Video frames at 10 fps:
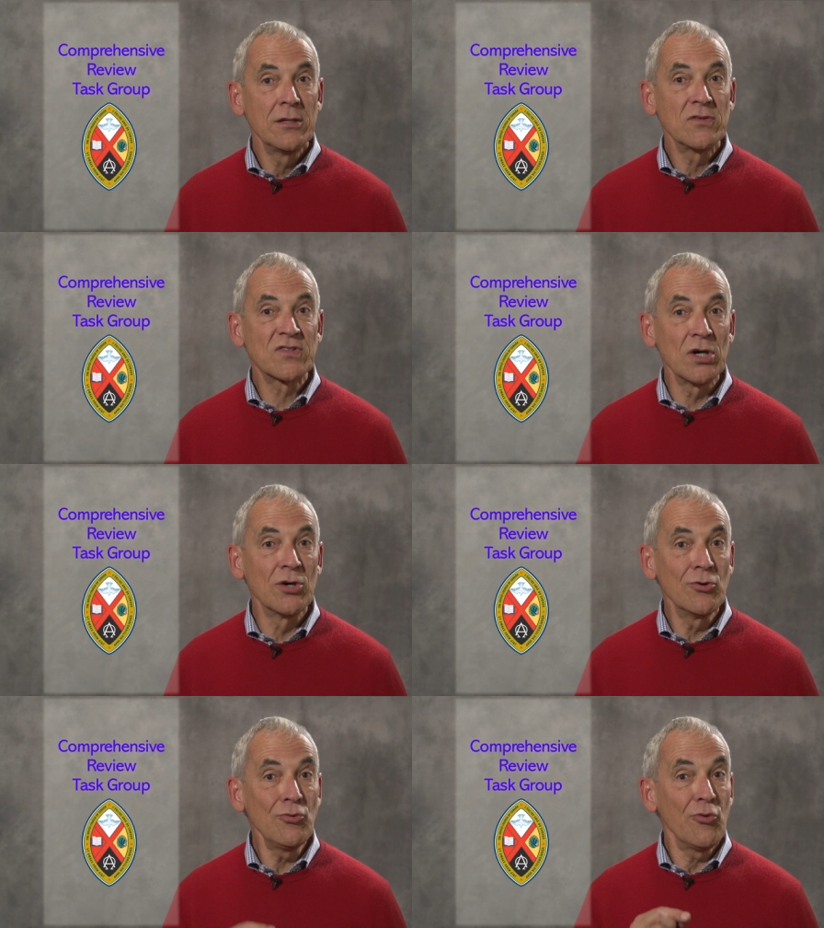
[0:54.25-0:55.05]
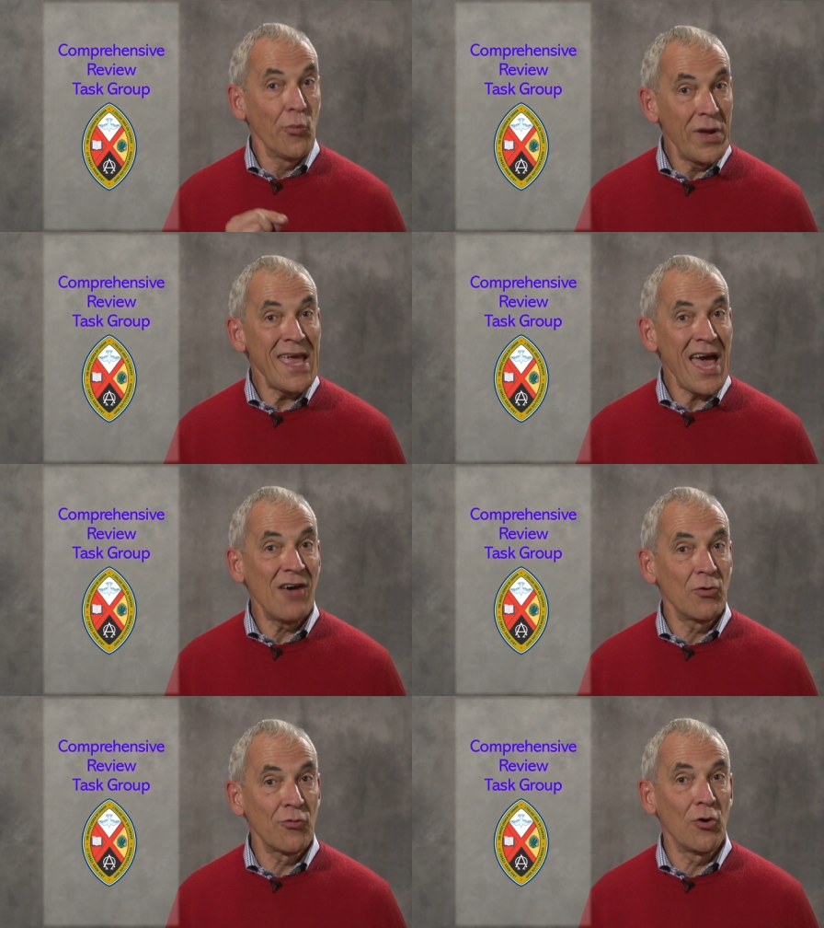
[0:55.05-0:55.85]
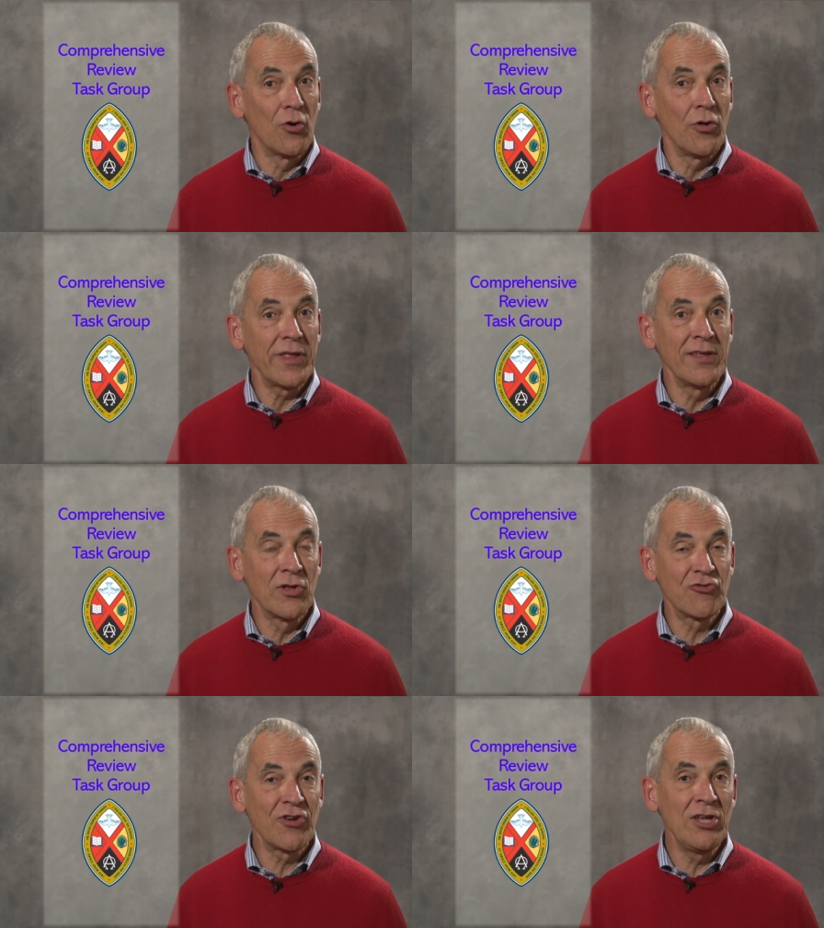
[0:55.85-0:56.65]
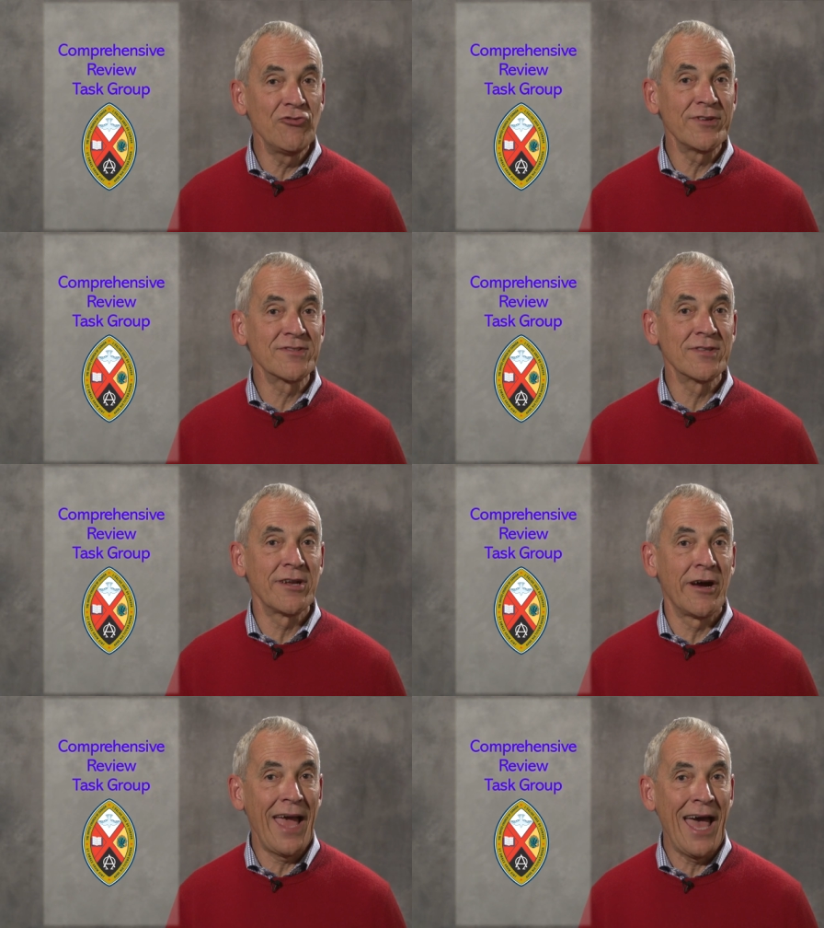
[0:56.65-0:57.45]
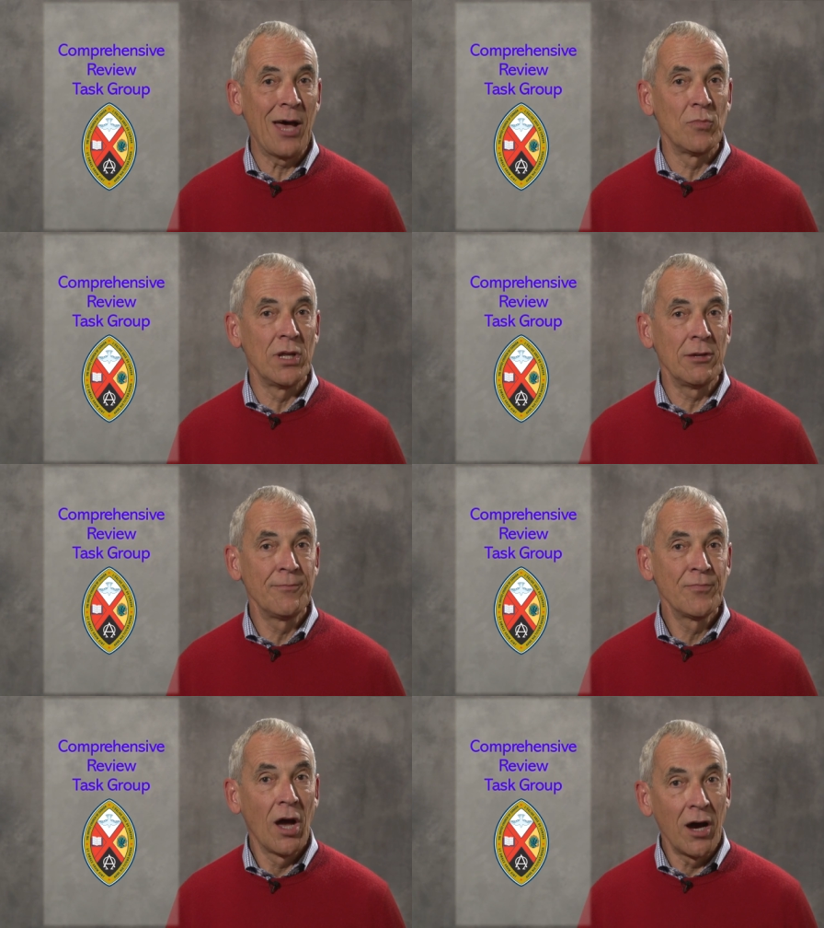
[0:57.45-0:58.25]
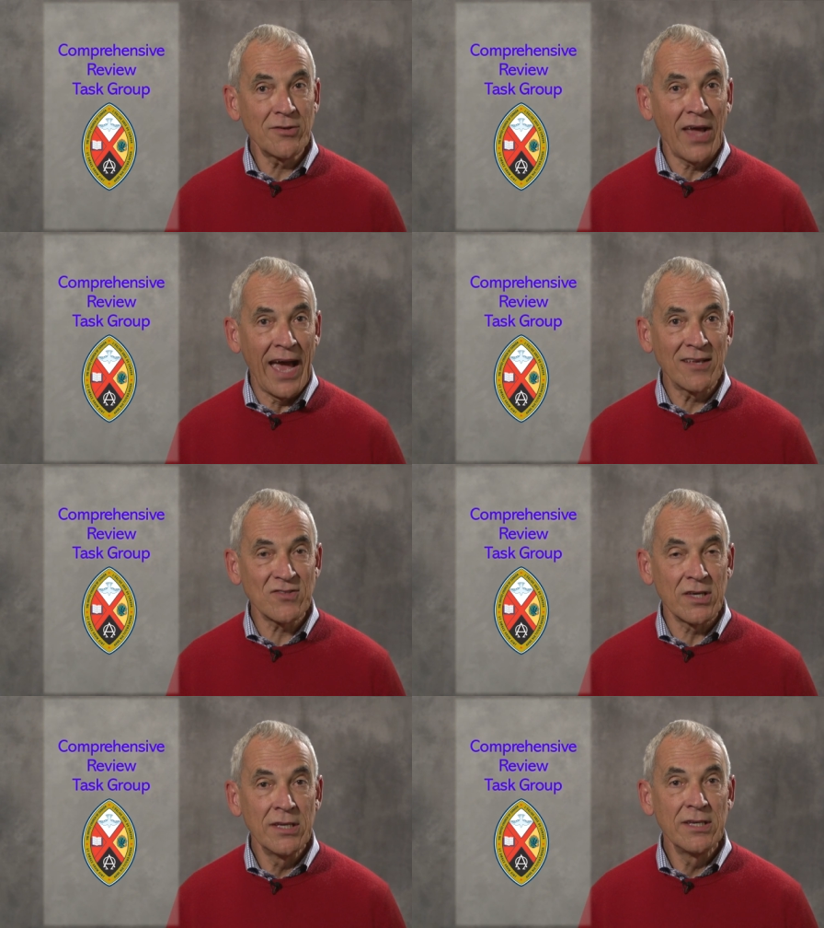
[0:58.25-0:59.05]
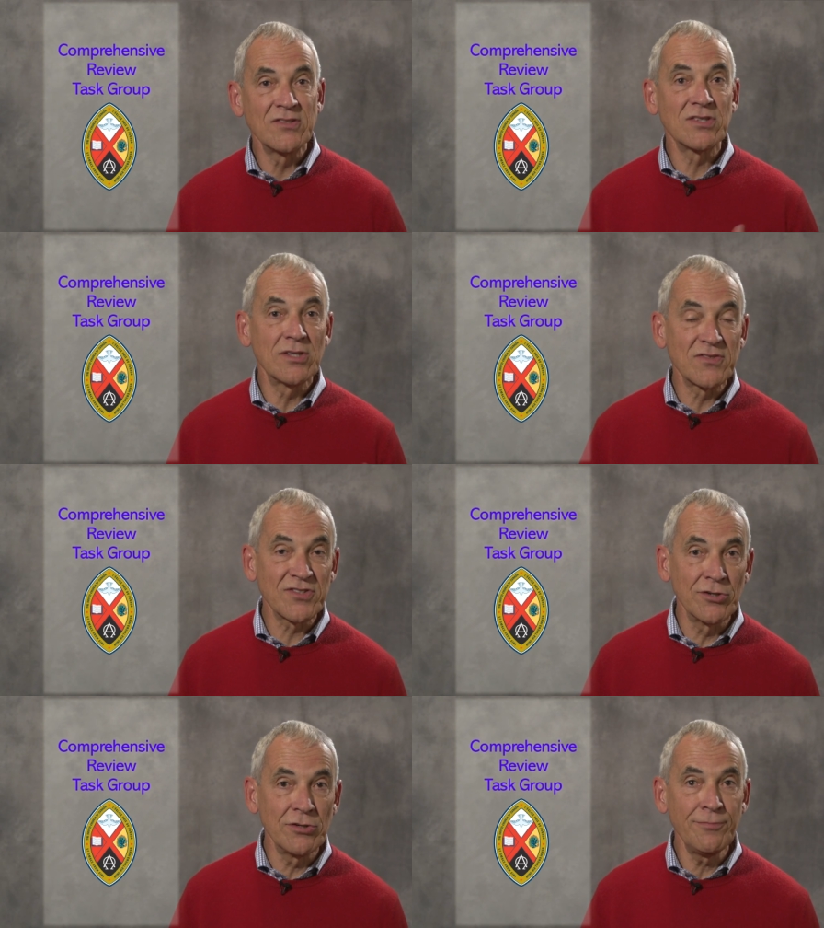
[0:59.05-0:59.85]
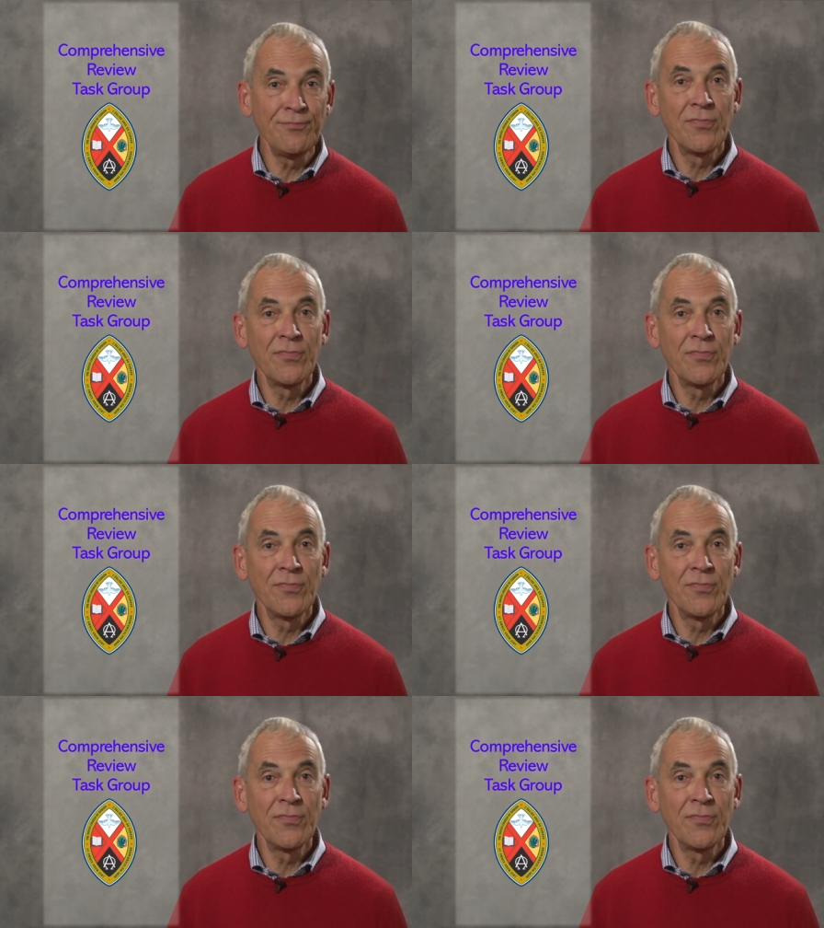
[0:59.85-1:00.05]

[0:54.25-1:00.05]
So we have a role in the changes that are happening. Our task is to discern